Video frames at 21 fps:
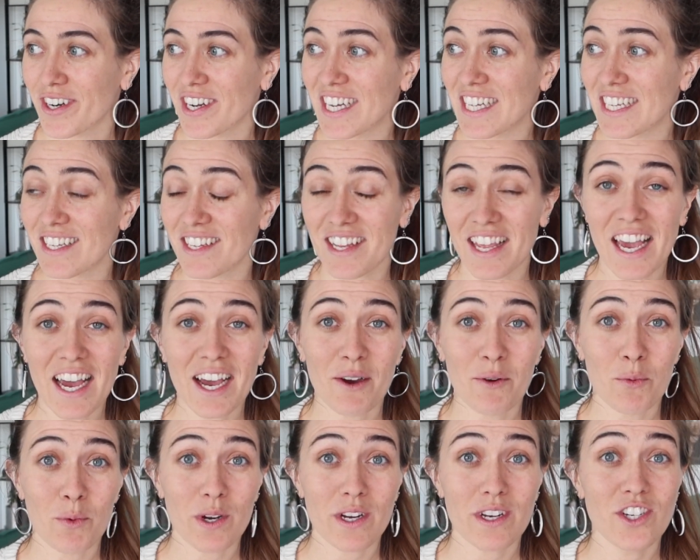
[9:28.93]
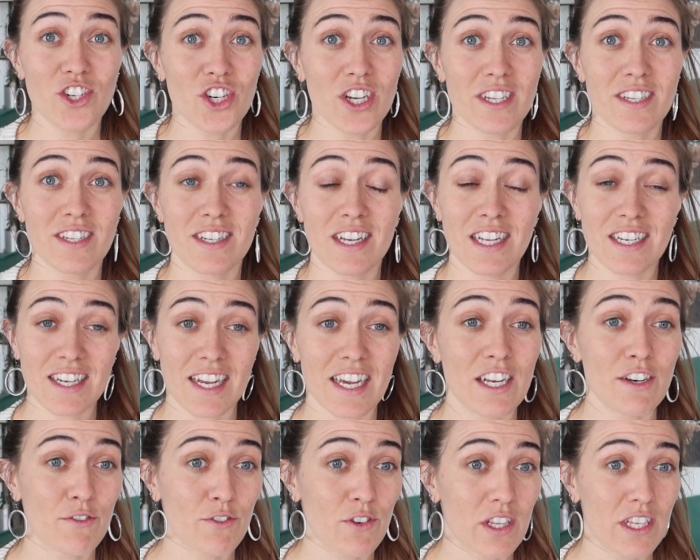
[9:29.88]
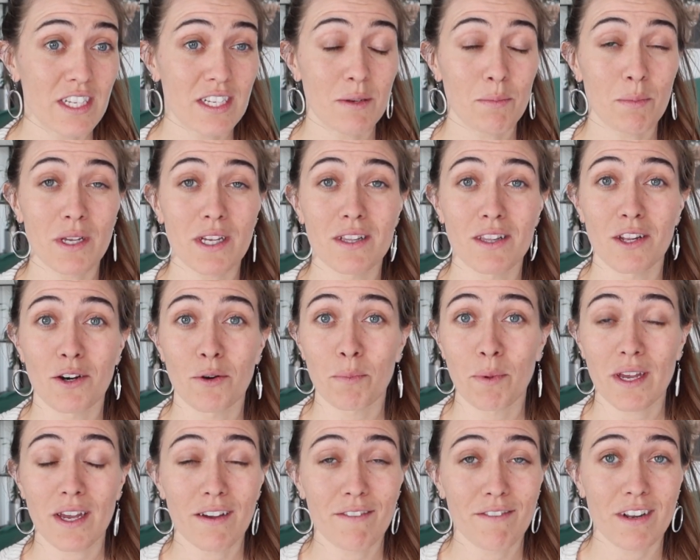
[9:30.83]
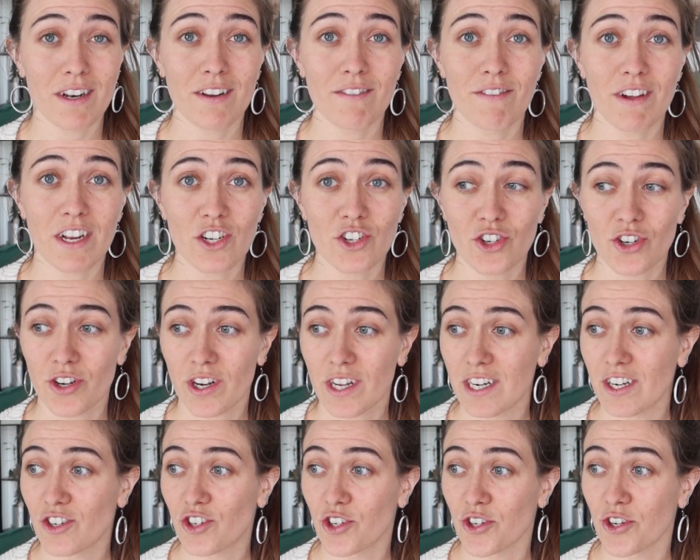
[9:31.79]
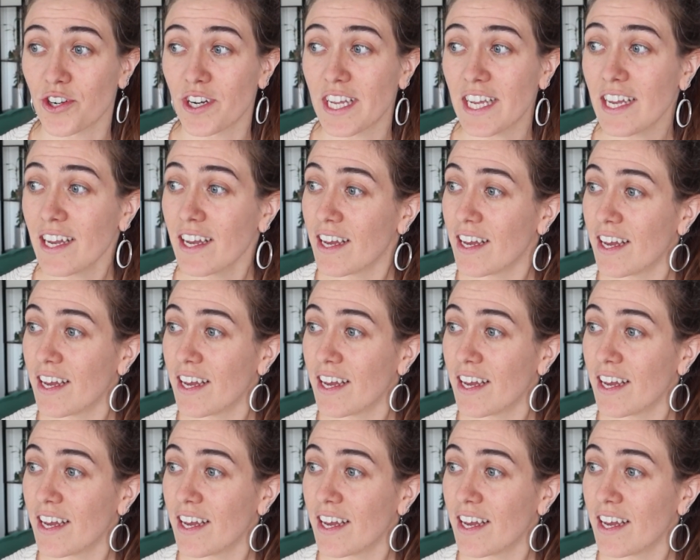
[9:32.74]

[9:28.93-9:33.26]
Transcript: And yeah, we just intend for this to be a little bit of an adventure and a journey.